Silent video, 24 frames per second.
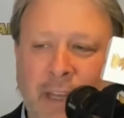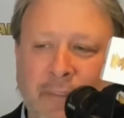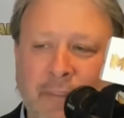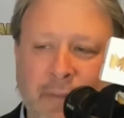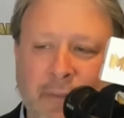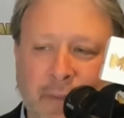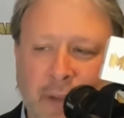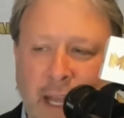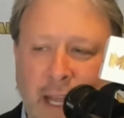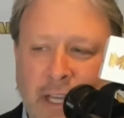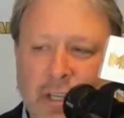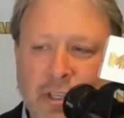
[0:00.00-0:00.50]

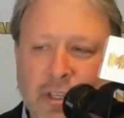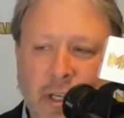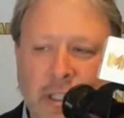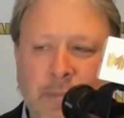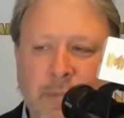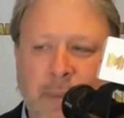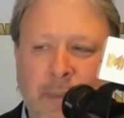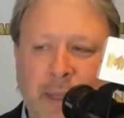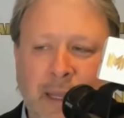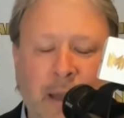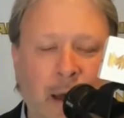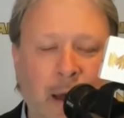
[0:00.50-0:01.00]
Inflation
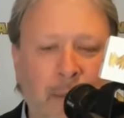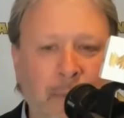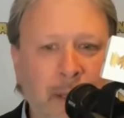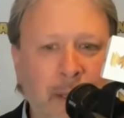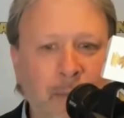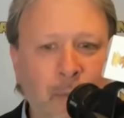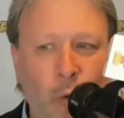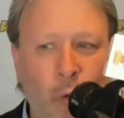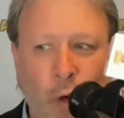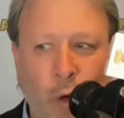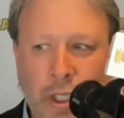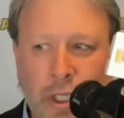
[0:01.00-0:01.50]
is
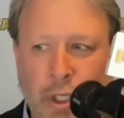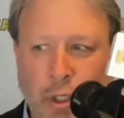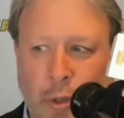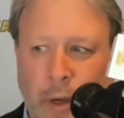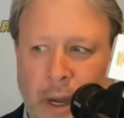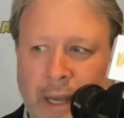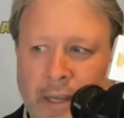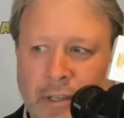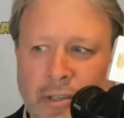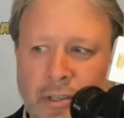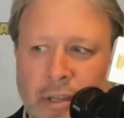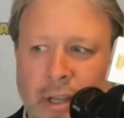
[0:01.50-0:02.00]
becoming more
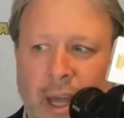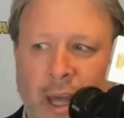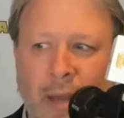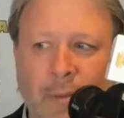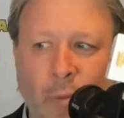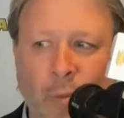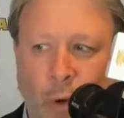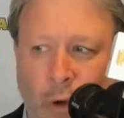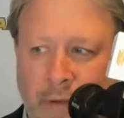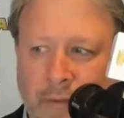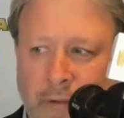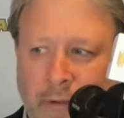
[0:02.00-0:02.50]
entrenched
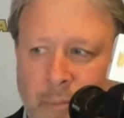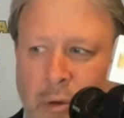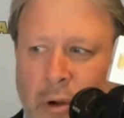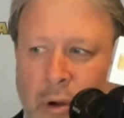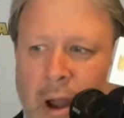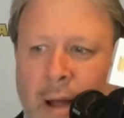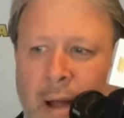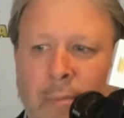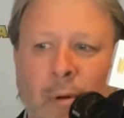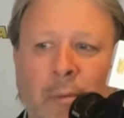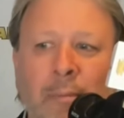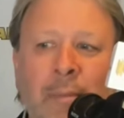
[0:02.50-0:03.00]
and more of a
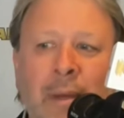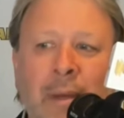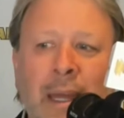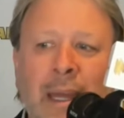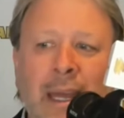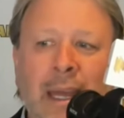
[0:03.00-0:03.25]
problem,